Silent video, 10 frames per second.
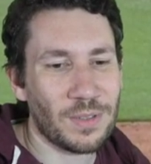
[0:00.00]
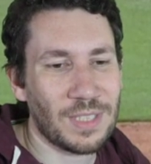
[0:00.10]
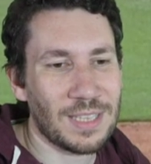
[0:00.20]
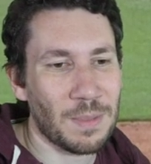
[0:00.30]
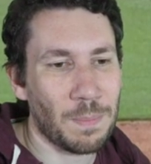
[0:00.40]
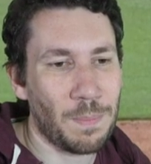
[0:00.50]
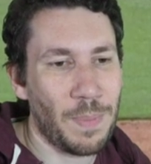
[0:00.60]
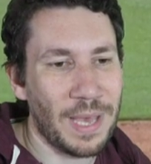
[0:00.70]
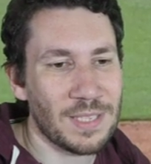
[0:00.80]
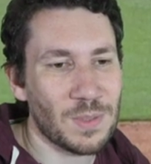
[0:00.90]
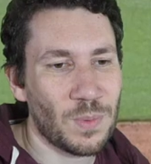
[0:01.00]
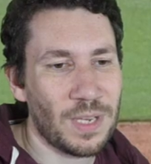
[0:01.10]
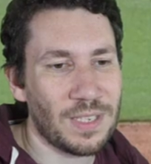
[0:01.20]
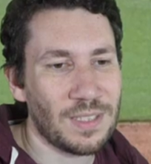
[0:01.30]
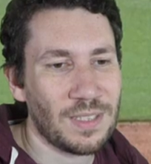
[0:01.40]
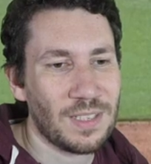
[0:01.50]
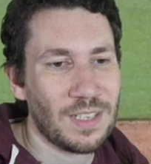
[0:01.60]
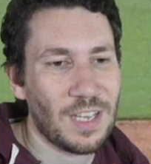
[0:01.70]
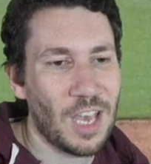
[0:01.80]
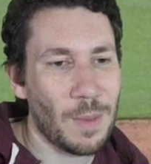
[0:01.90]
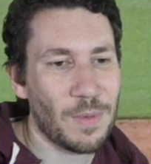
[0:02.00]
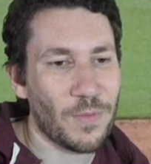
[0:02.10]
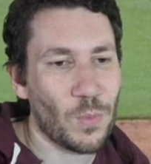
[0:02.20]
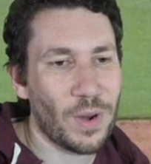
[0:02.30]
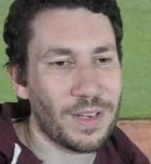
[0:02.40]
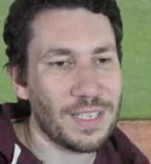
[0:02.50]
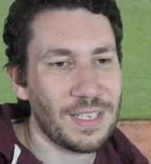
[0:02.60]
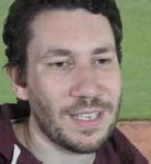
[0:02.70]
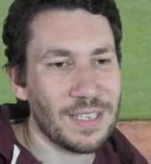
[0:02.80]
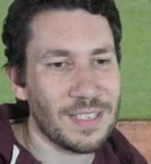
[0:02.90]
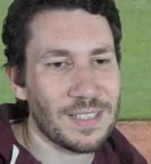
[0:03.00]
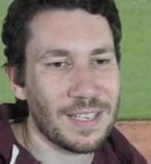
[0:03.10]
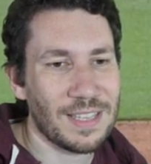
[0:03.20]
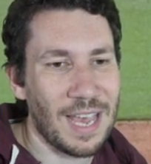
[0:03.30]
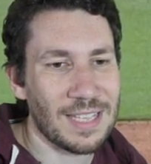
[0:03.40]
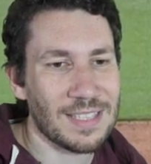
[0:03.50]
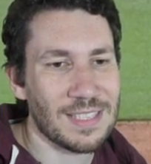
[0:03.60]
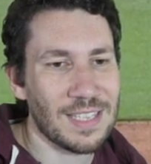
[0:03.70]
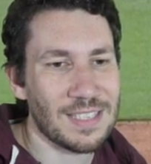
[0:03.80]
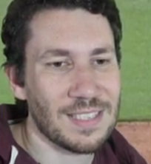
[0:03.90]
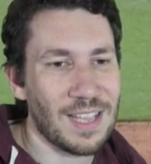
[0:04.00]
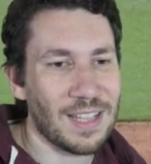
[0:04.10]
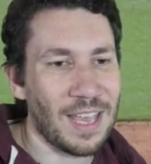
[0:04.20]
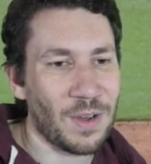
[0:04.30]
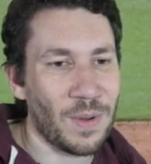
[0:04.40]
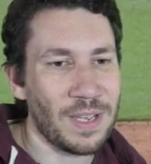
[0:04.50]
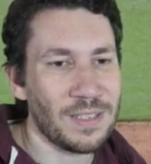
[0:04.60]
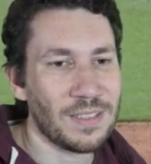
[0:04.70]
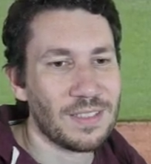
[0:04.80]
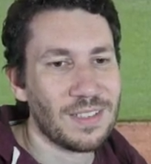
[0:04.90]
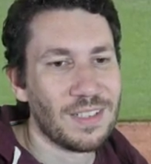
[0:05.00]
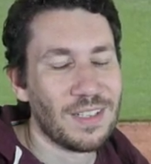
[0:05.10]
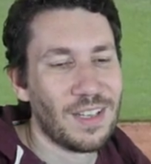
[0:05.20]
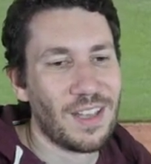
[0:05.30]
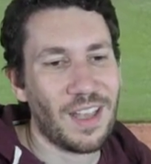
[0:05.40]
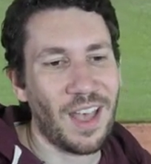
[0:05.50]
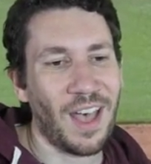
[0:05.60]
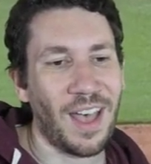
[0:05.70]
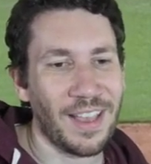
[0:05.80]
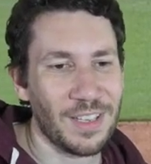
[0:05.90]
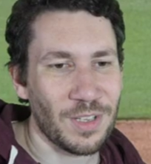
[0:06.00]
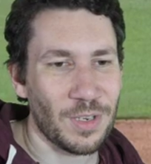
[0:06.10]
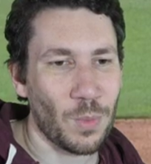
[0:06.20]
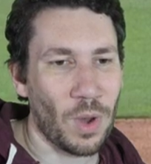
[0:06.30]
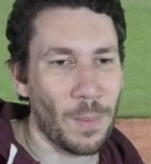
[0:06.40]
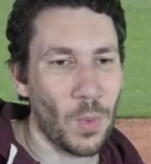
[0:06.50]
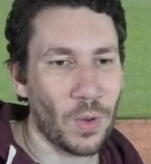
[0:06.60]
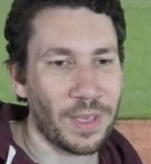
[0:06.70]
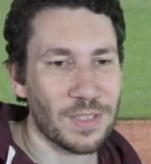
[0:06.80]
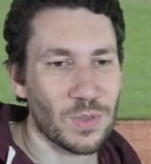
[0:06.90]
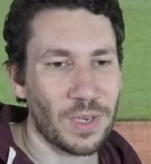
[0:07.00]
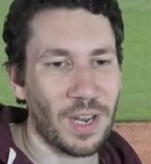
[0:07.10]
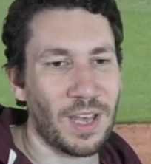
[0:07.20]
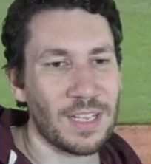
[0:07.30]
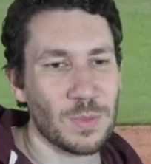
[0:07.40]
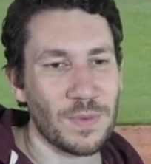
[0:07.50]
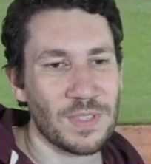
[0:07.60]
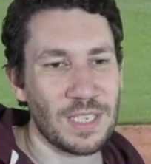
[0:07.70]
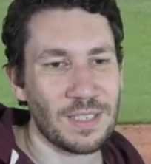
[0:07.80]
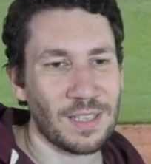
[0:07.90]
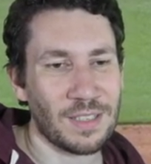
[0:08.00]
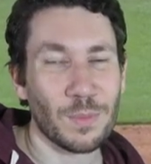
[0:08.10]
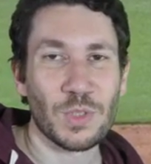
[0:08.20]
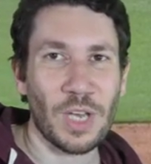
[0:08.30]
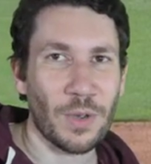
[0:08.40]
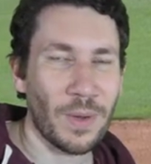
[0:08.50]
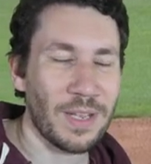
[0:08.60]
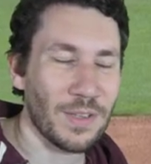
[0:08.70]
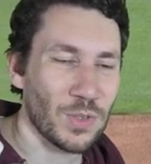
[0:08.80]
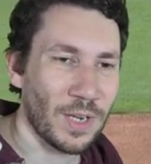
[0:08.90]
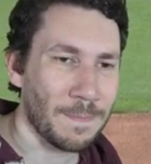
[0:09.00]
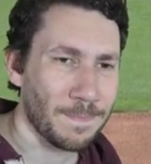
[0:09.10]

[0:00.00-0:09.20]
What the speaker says: Not the best one. I mean, from where he is, like, this is not that great. You know, you want more, like, straight on, as we've seen, like, with John Gray yesterday.